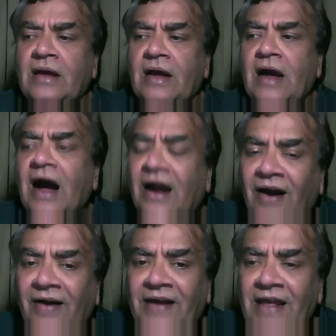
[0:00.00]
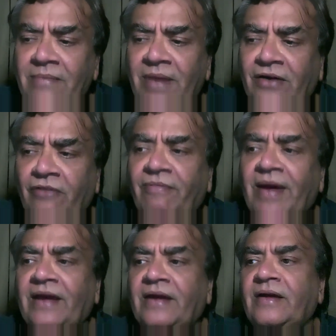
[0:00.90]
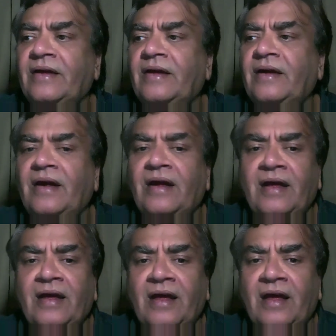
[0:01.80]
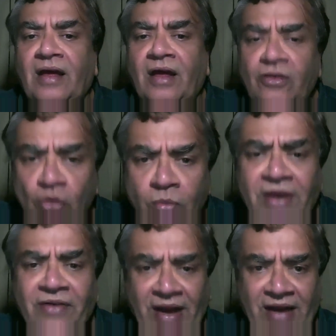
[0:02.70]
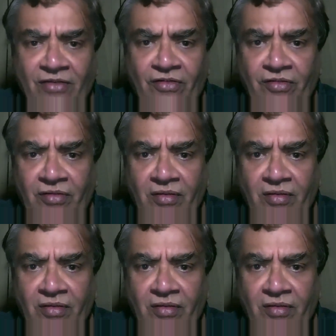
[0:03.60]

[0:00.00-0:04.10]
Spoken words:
a curtailment of my human rights,